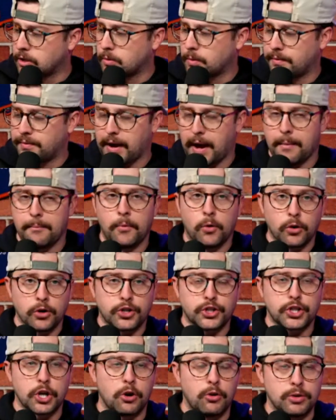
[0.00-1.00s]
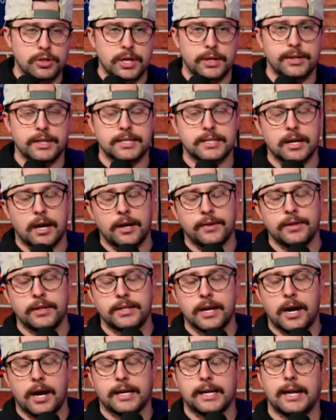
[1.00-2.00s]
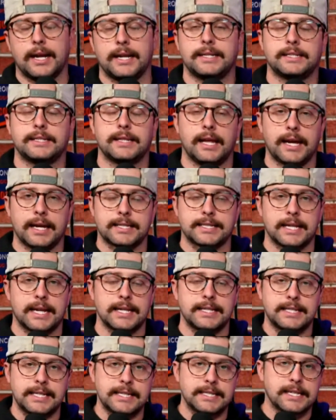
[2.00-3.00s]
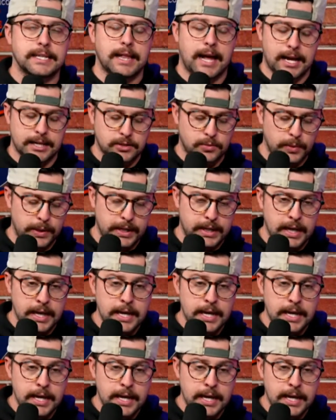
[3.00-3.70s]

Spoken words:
We've got more shows on the docket. Like I said, I teased it last week.